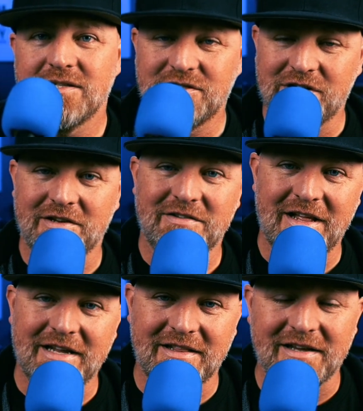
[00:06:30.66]
Just
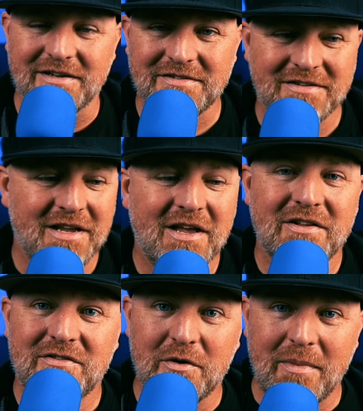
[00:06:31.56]
like this
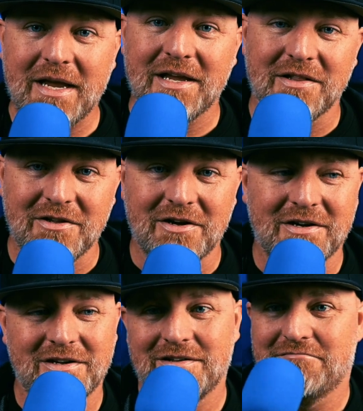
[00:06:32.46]
to make it
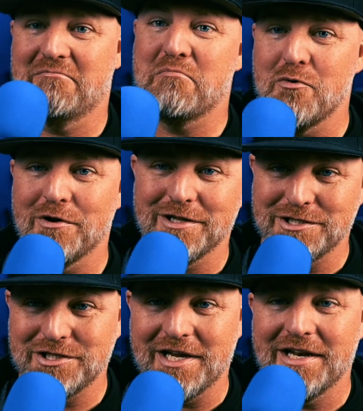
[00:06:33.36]
look more
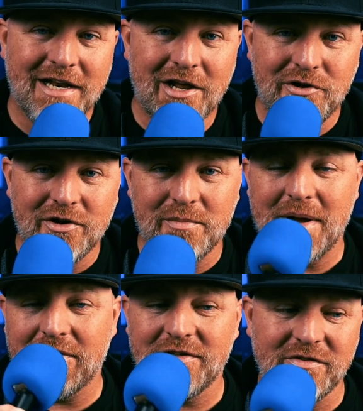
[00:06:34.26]
legit. Now you could
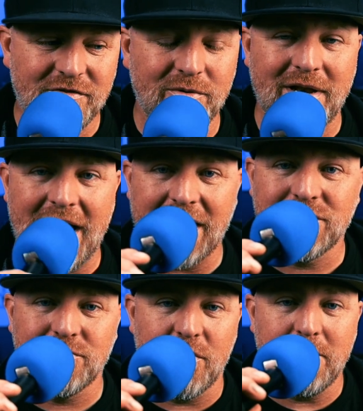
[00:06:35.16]
mount this to an
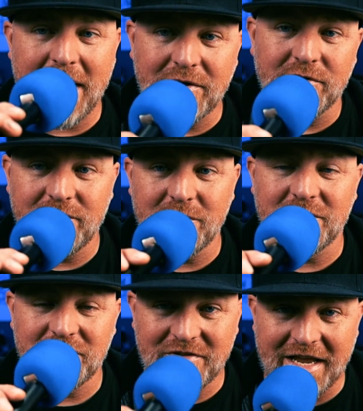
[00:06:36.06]
actual microphone
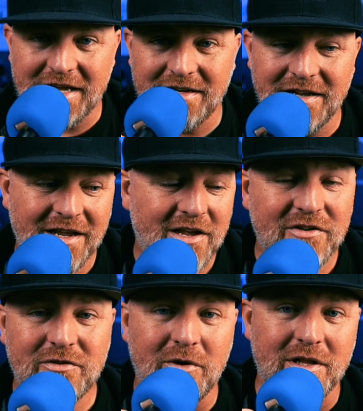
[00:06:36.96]
stand
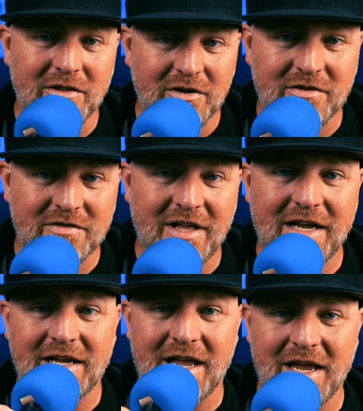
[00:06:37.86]
so it looks
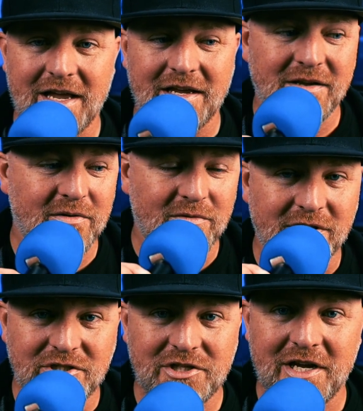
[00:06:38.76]
like a
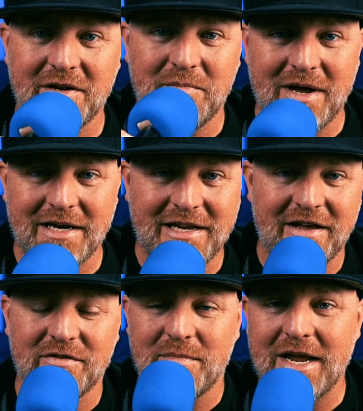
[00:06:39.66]
legit
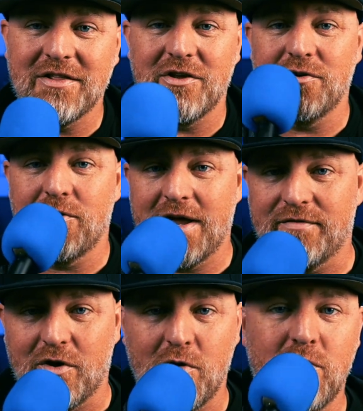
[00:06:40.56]
podcast mic that you don't have
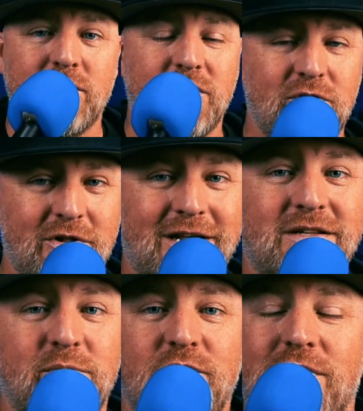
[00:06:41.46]
to hold, that you don't like
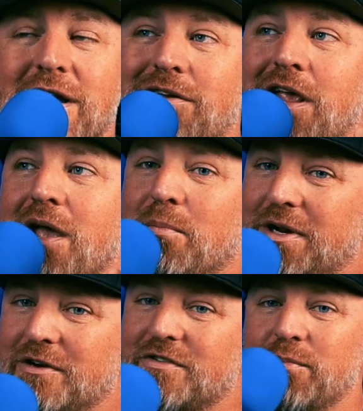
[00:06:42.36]
to move around. But
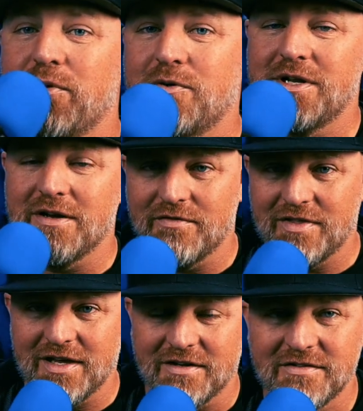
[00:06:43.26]
here's the beauty of
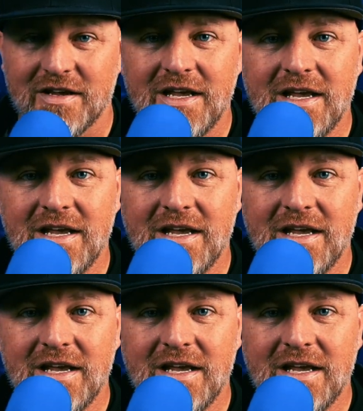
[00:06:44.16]
this,